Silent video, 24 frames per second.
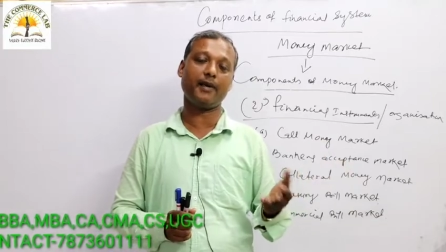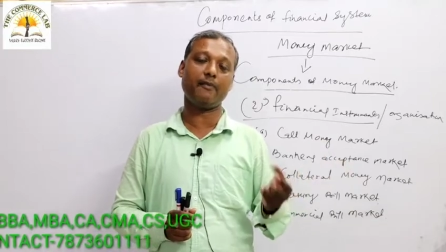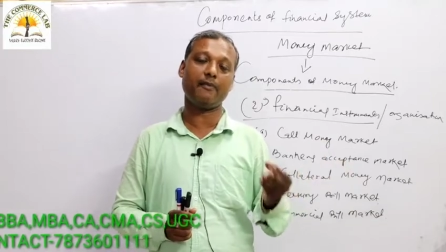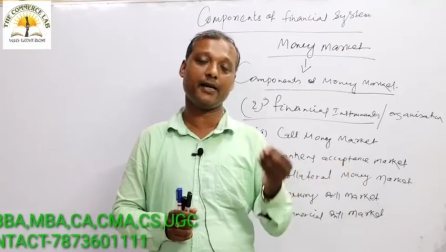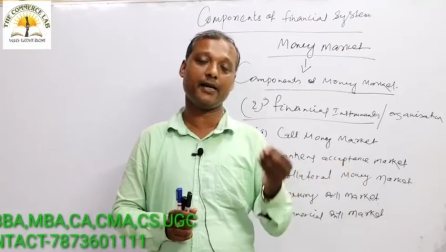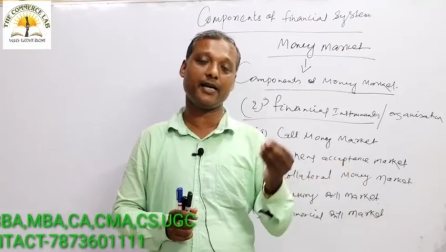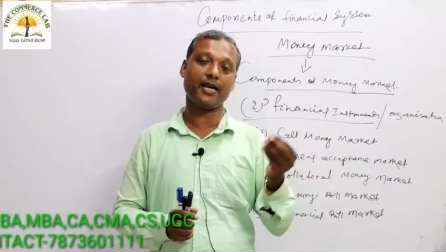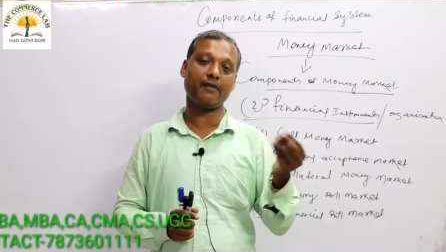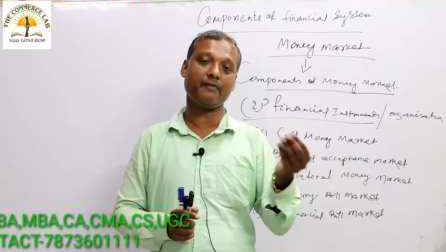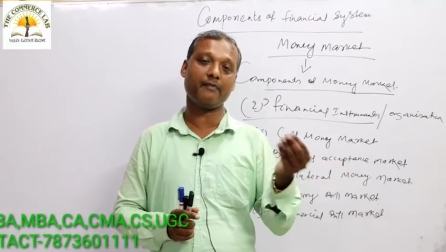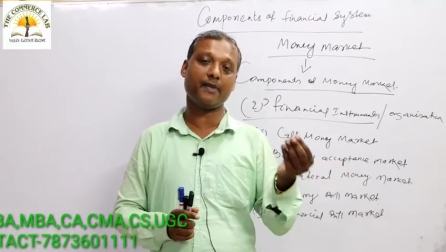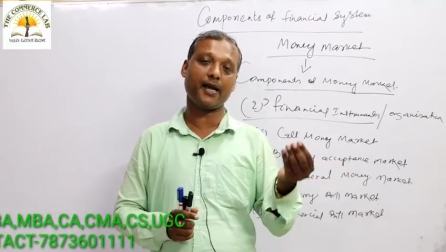
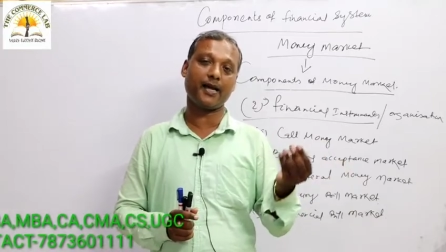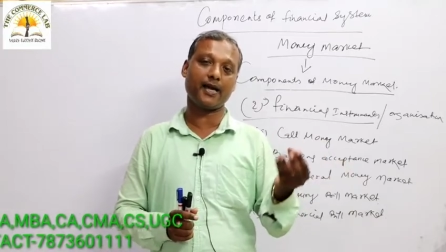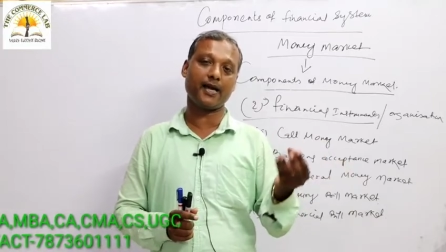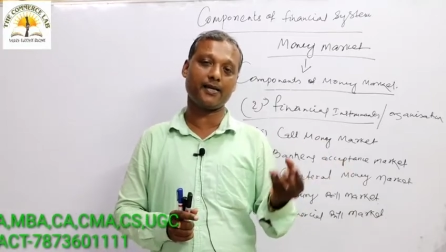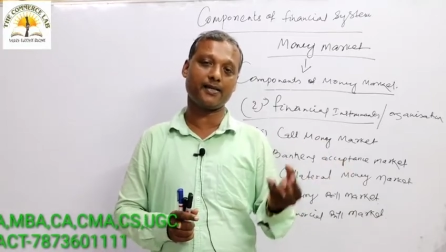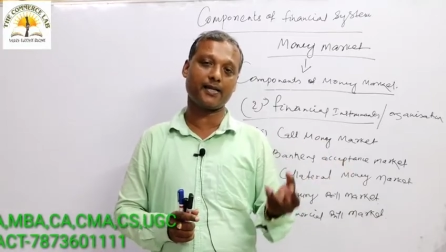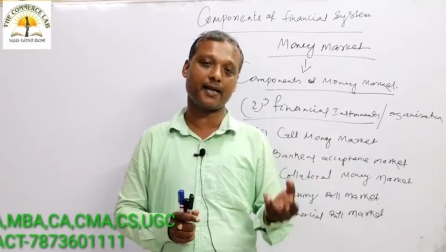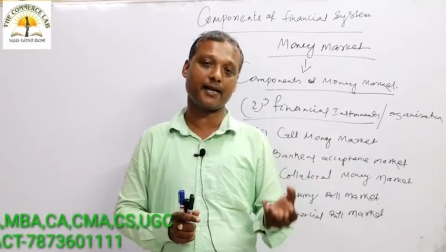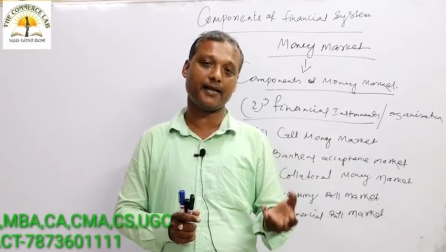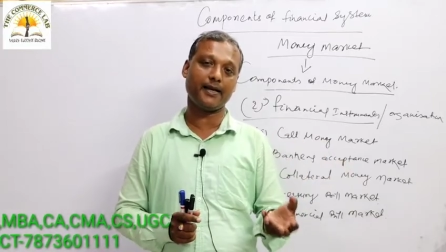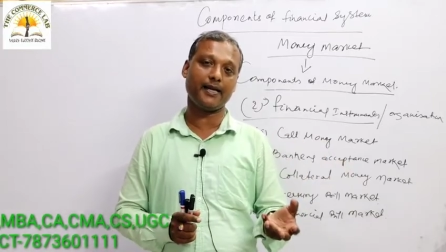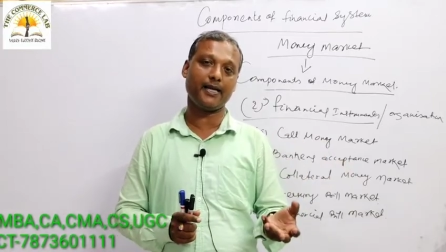Indian Bank
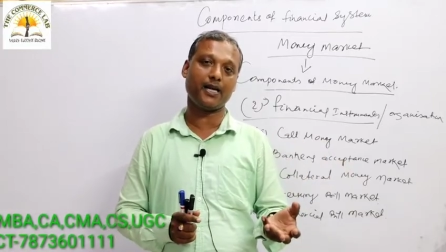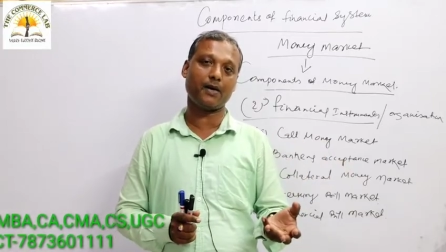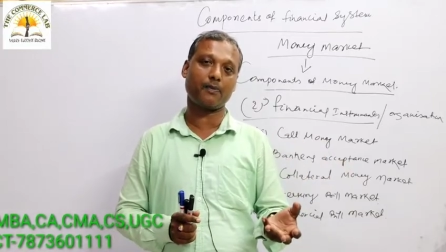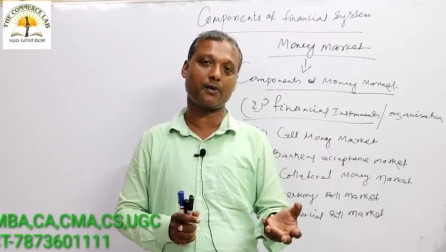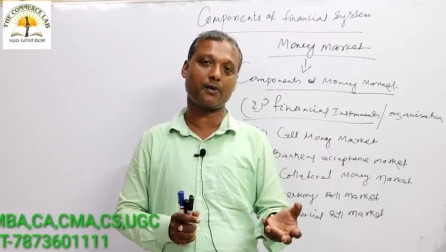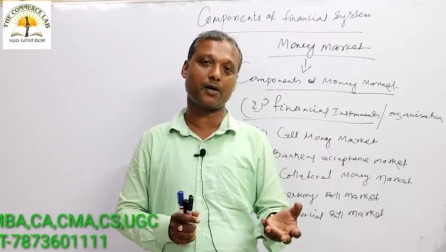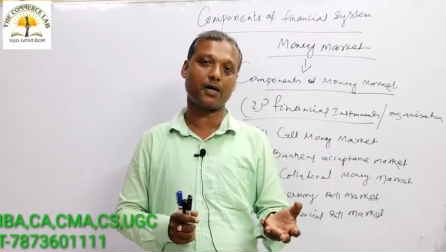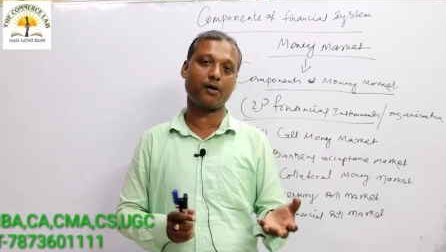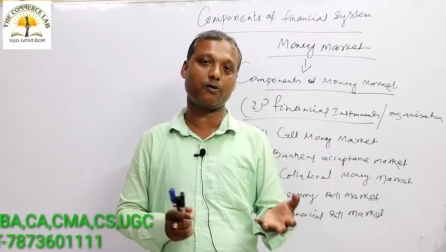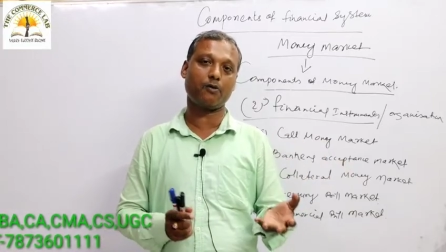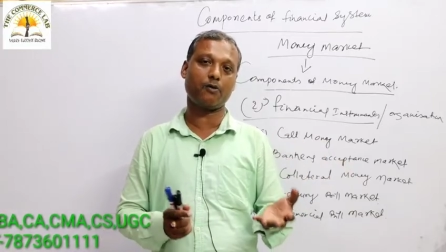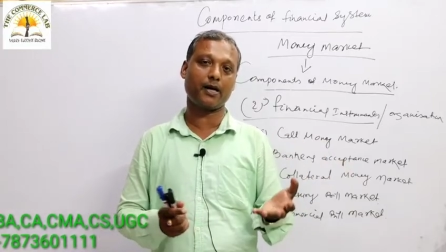is in the need
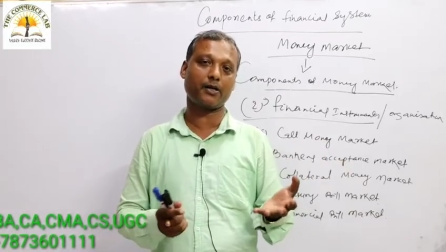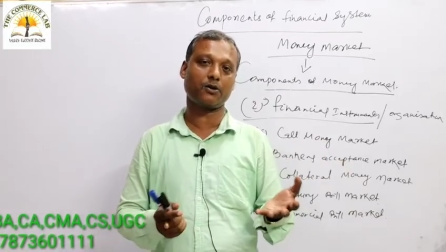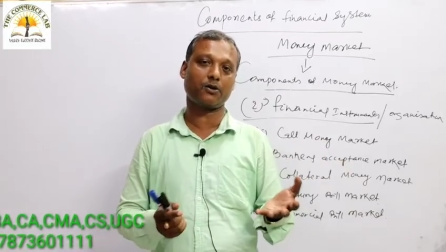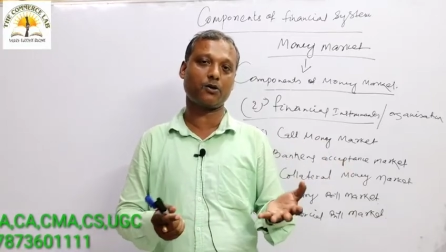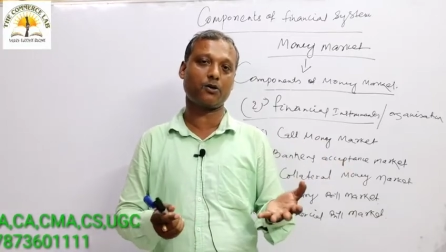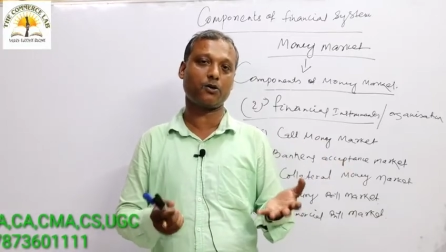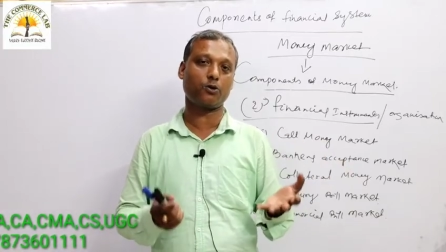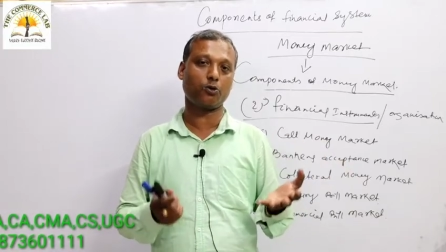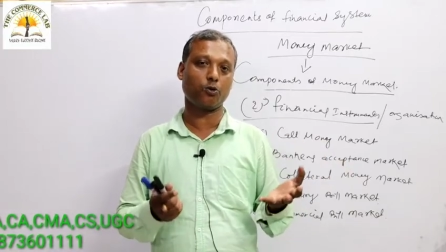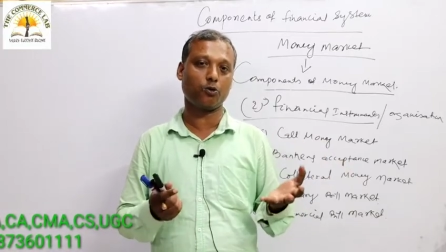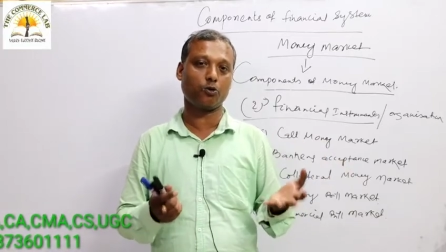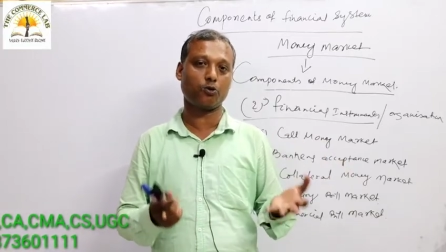of 1
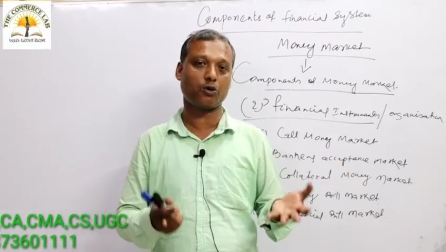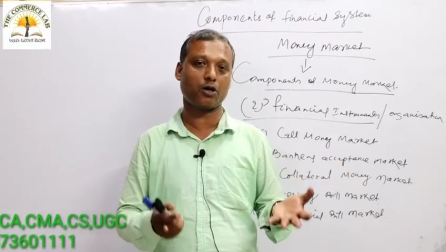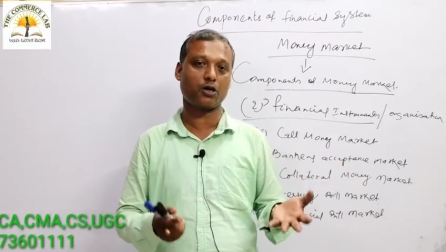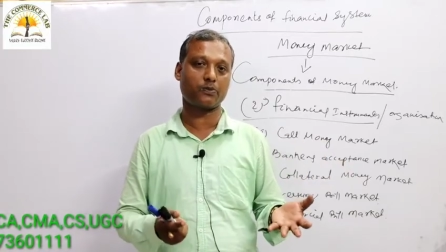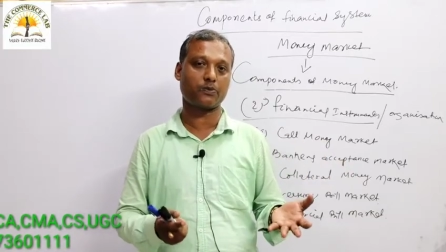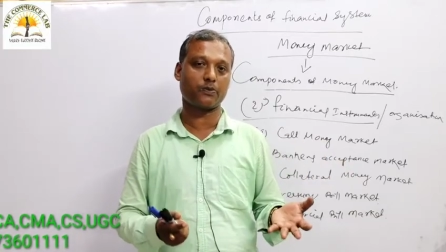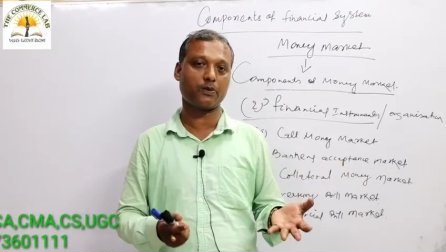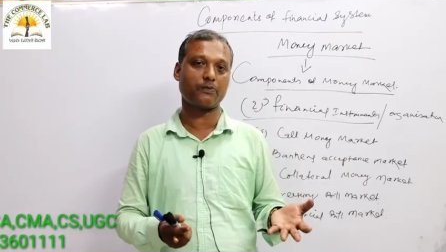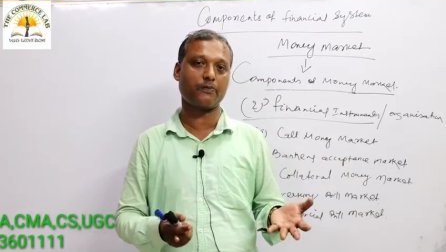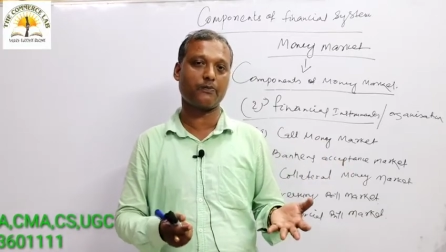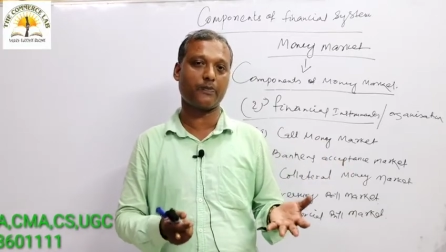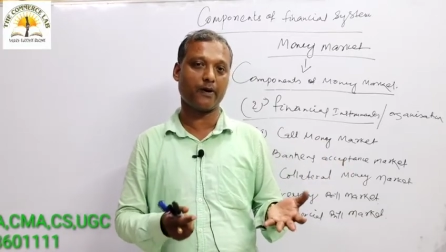crore, 2
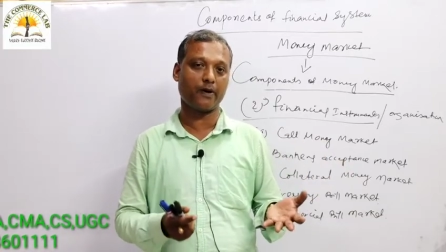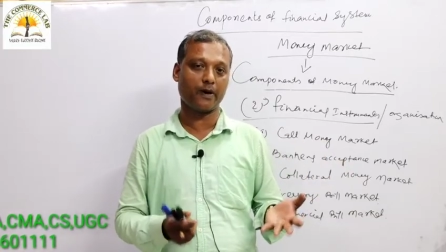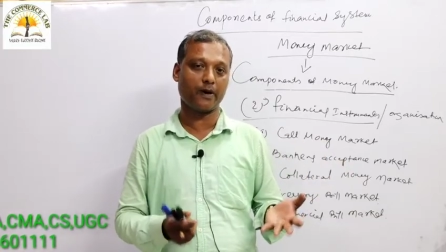crores